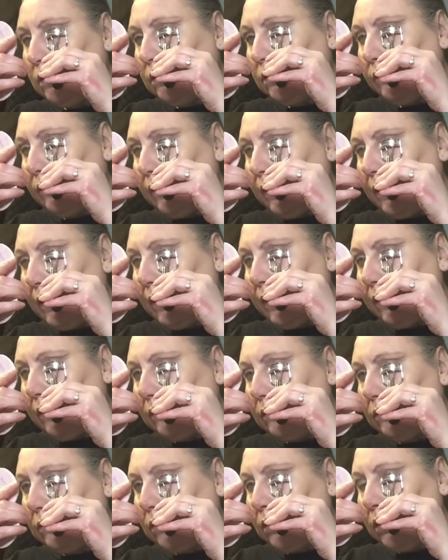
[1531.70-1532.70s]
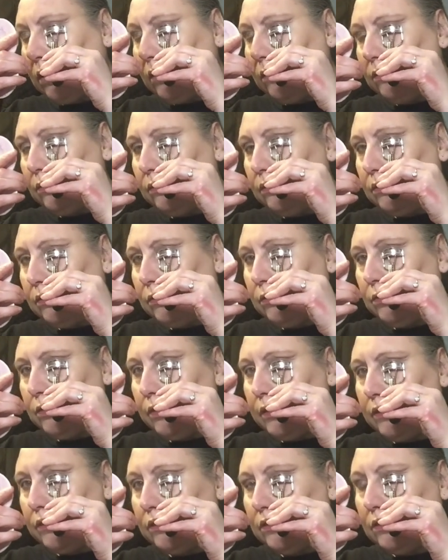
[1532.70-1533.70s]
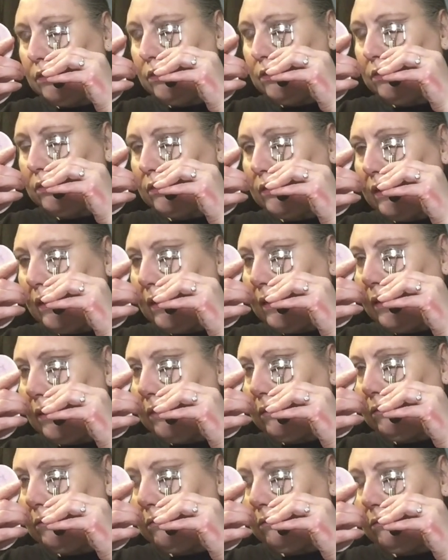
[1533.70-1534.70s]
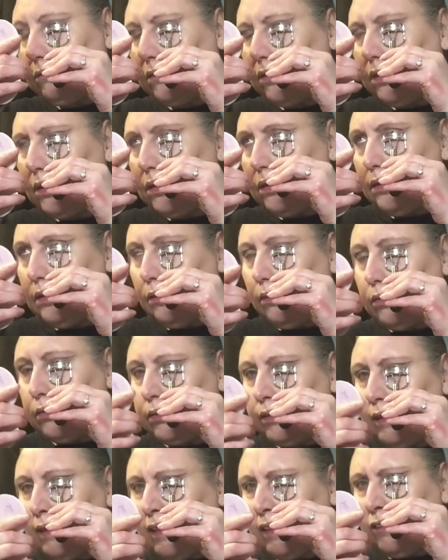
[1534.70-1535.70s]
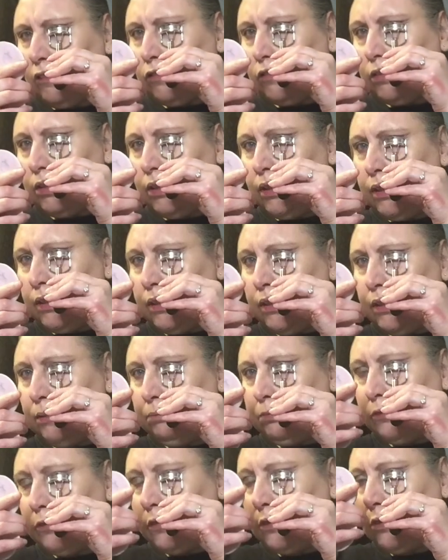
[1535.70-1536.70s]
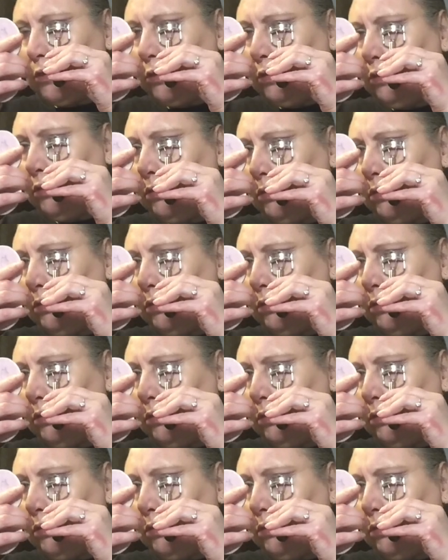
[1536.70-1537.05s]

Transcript: That closed all its stores down. Was it last year, year before?